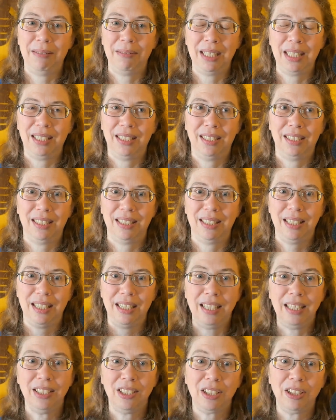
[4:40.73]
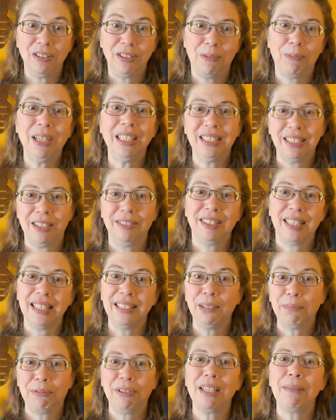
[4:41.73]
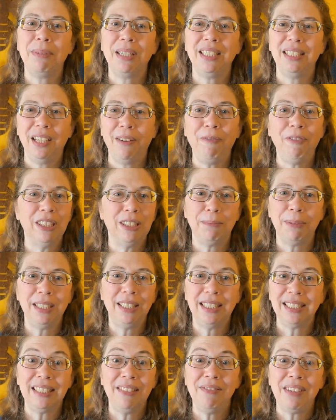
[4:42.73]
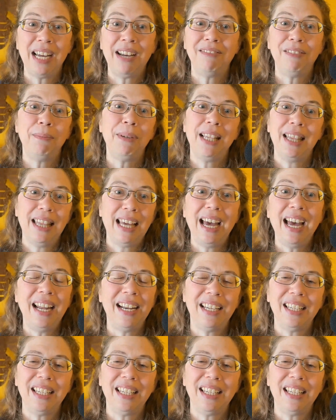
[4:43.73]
I mean, East Coast, West Coast, that's a pretty big difference, but it doesn't even have to be that.